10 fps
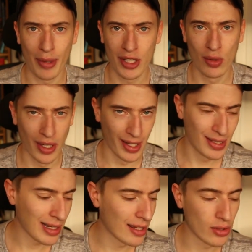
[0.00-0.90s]
Am I too late?
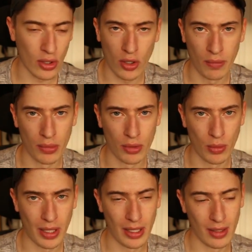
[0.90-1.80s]
Is it like the dot com
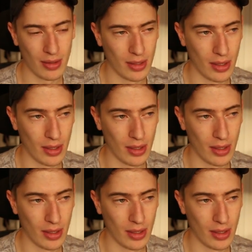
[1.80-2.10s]
boom where